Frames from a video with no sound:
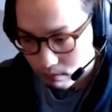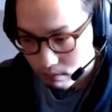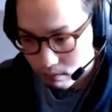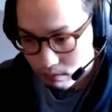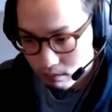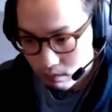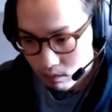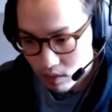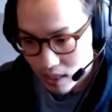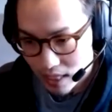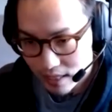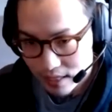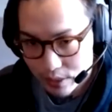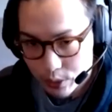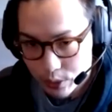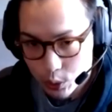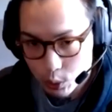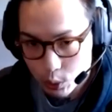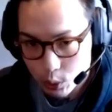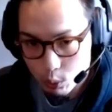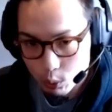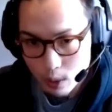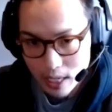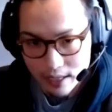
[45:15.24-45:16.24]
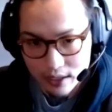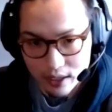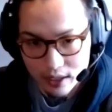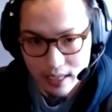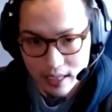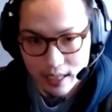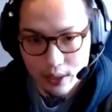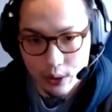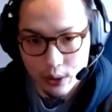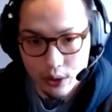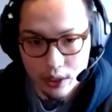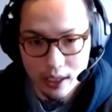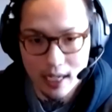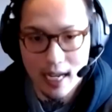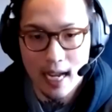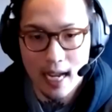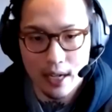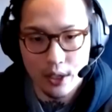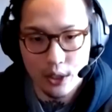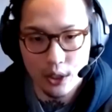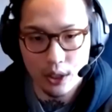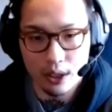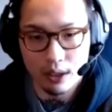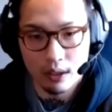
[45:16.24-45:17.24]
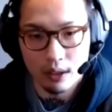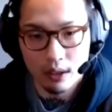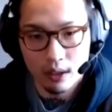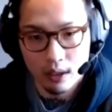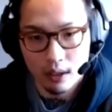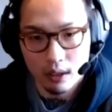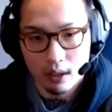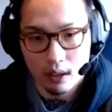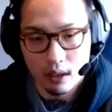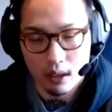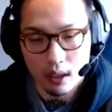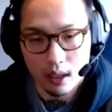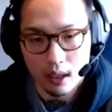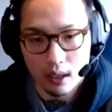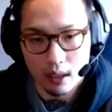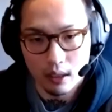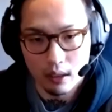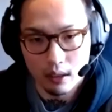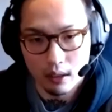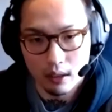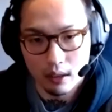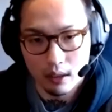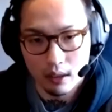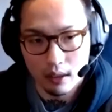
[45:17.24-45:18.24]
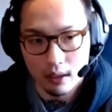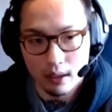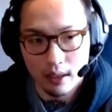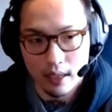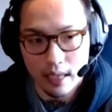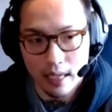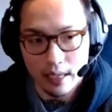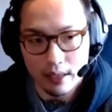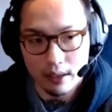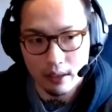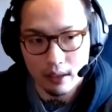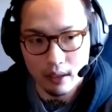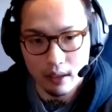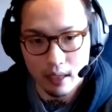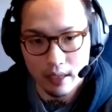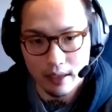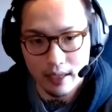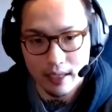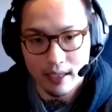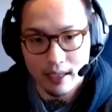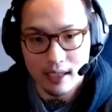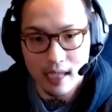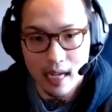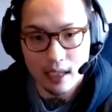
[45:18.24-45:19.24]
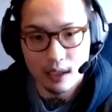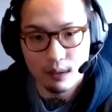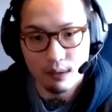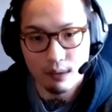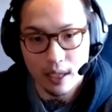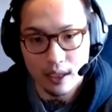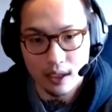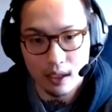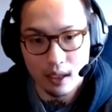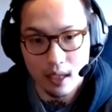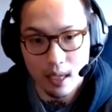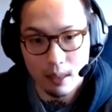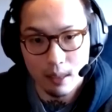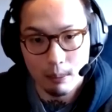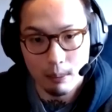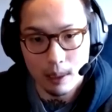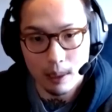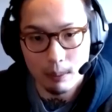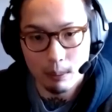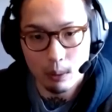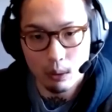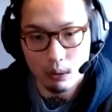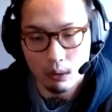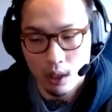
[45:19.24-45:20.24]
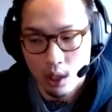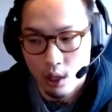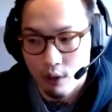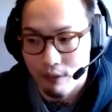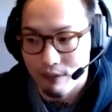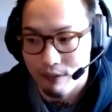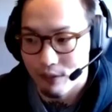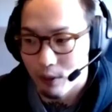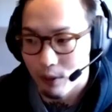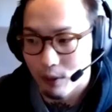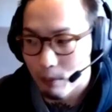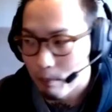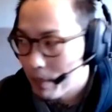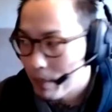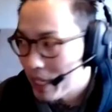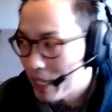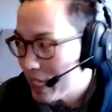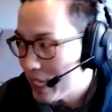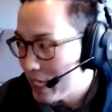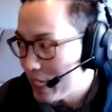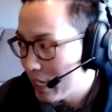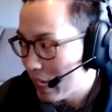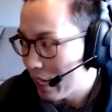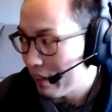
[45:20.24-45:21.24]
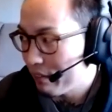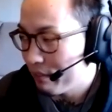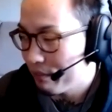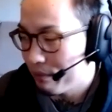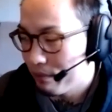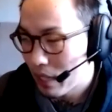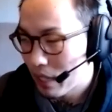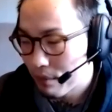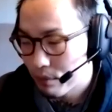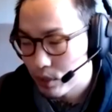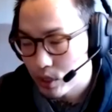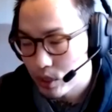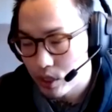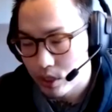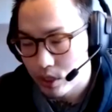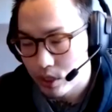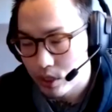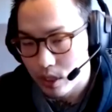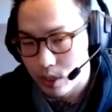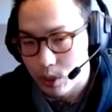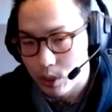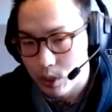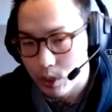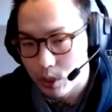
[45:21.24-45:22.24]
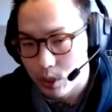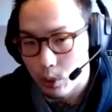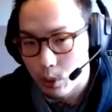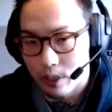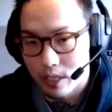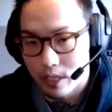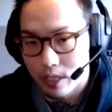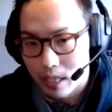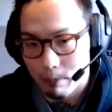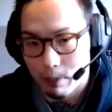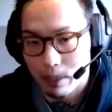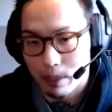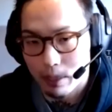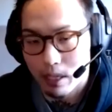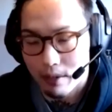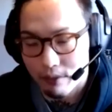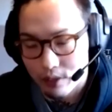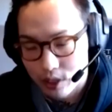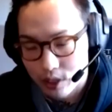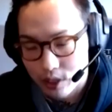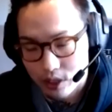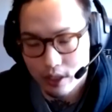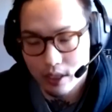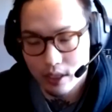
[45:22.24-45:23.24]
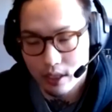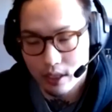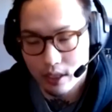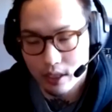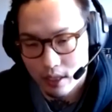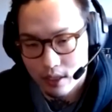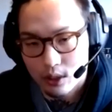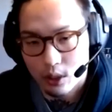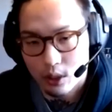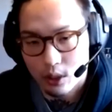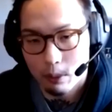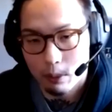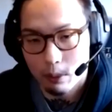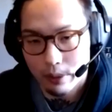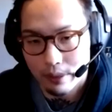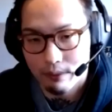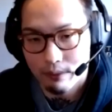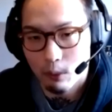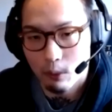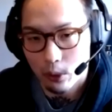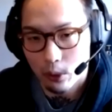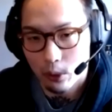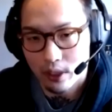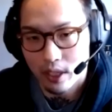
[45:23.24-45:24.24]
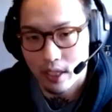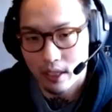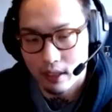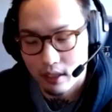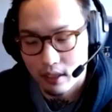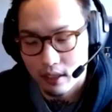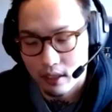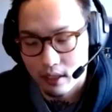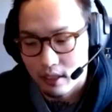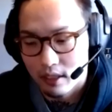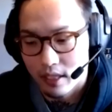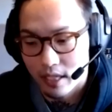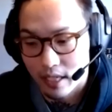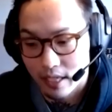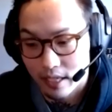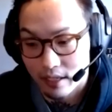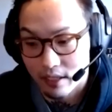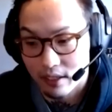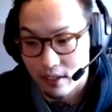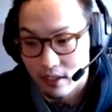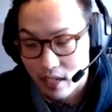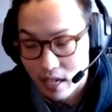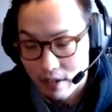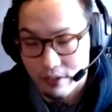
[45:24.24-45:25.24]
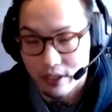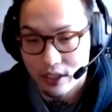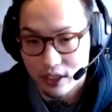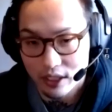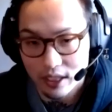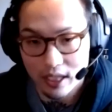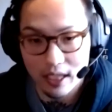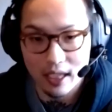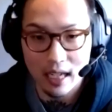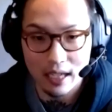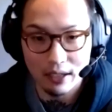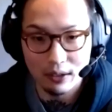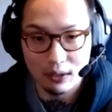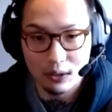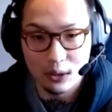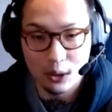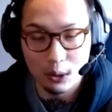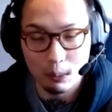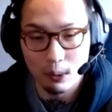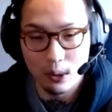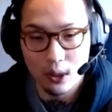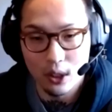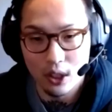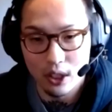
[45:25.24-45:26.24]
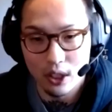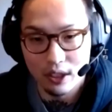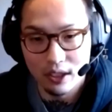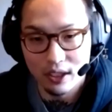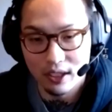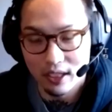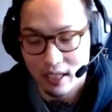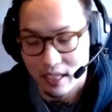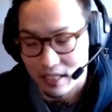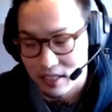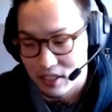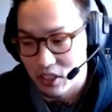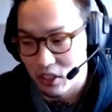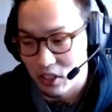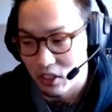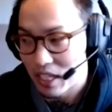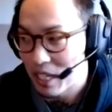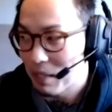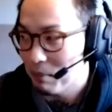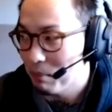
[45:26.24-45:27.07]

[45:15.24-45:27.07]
and that direct into action uh, that I think satisfies a lot of people for me, I've ever since I joined Epic, obviously I started playing Fortnite, and obviously I got super hooked, and I still am.